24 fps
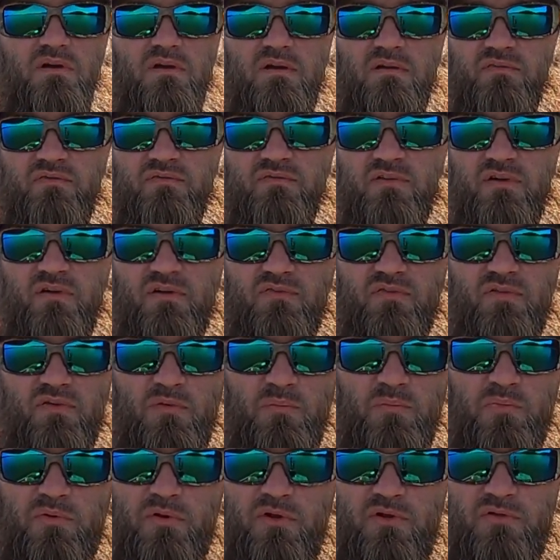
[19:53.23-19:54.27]
if
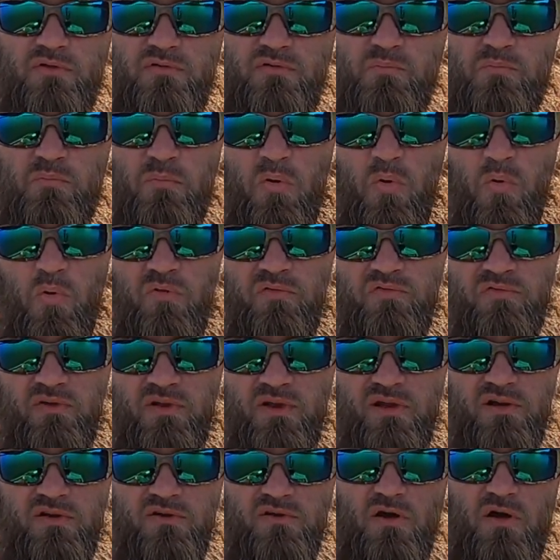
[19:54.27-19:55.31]
it'll produce more
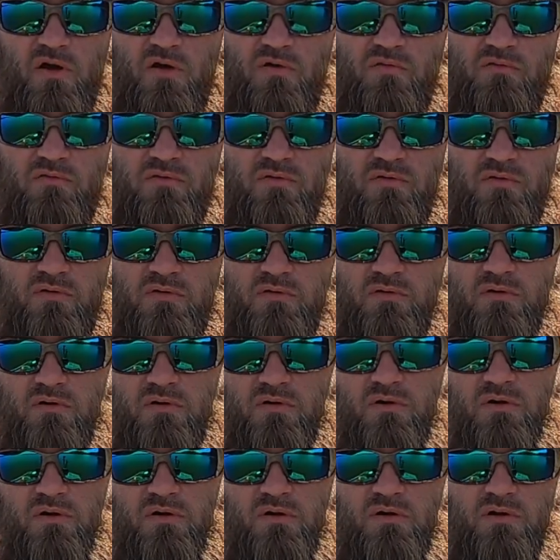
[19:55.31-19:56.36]
fish over
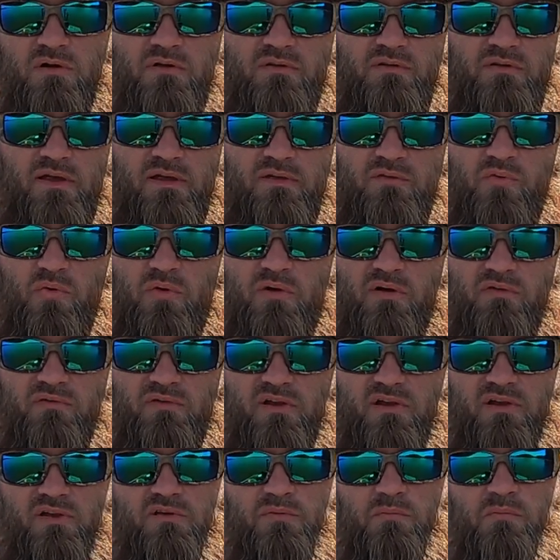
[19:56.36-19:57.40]
that
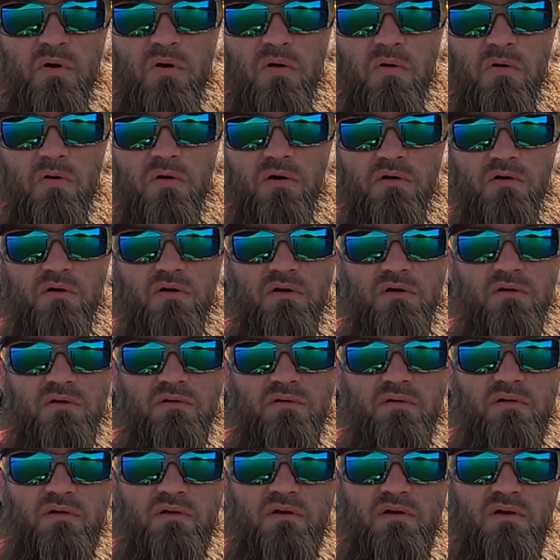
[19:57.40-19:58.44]
12-inch mark
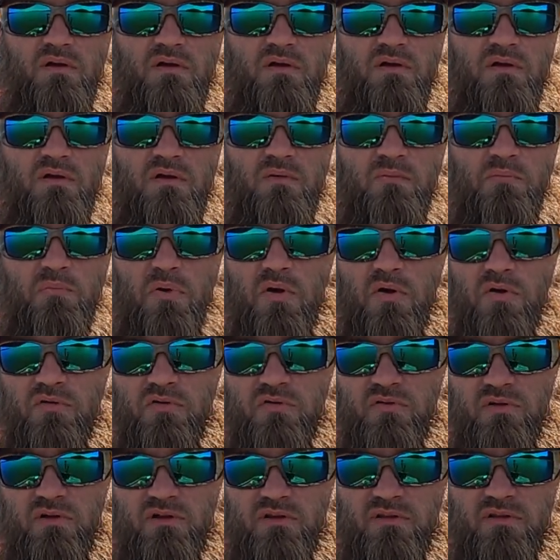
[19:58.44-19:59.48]

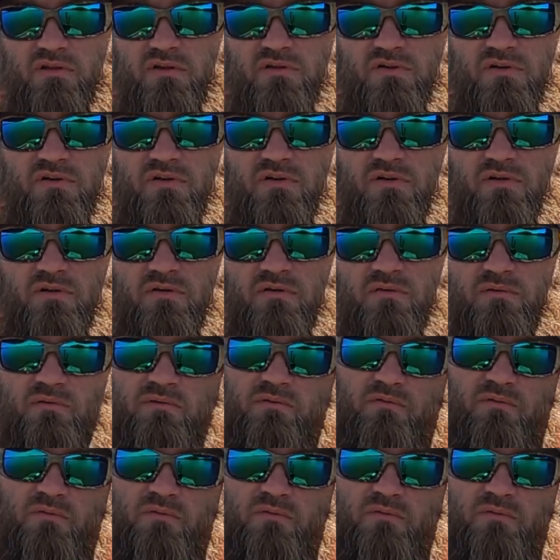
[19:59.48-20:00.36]
personally this year,